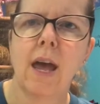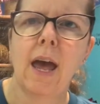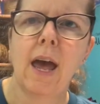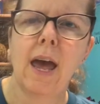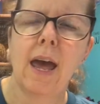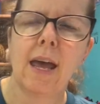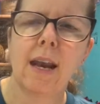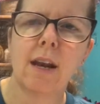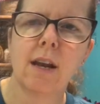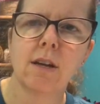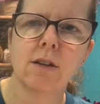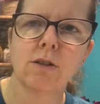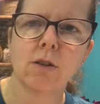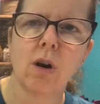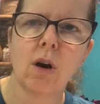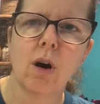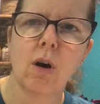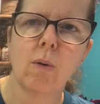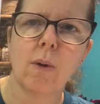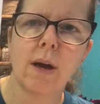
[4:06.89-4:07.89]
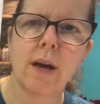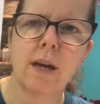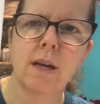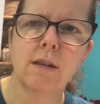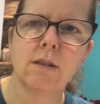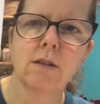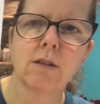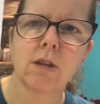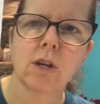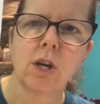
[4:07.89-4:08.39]
And as
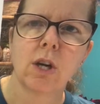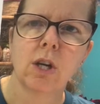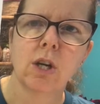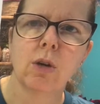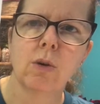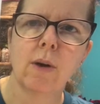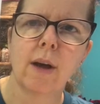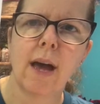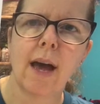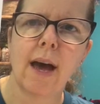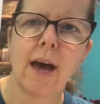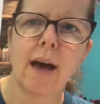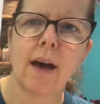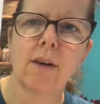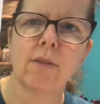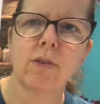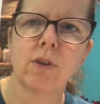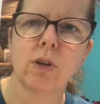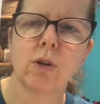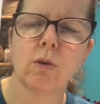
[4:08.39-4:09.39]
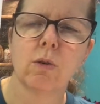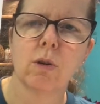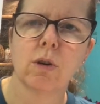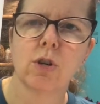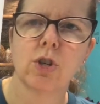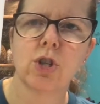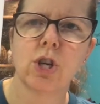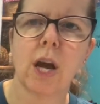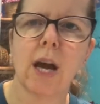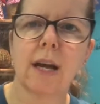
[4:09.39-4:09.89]
always, you have your
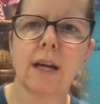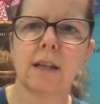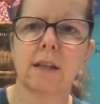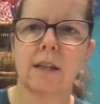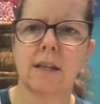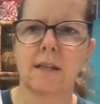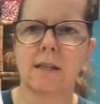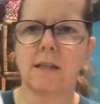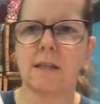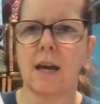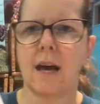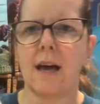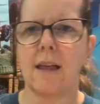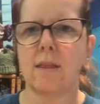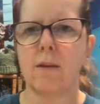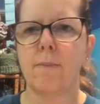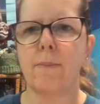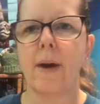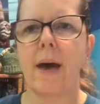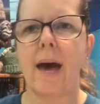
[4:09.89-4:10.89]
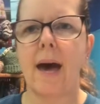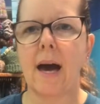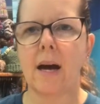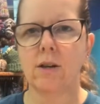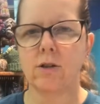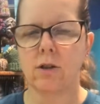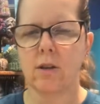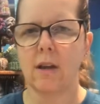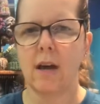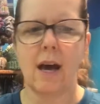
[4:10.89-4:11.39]
checklist on the
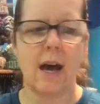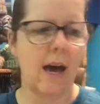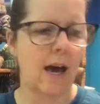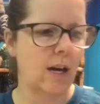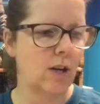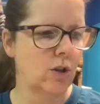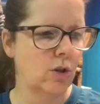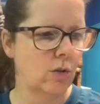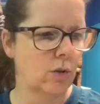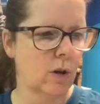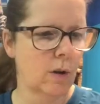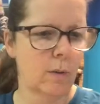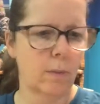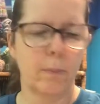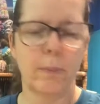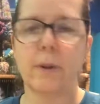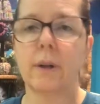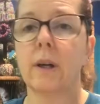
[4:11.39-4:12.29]
back so that as you can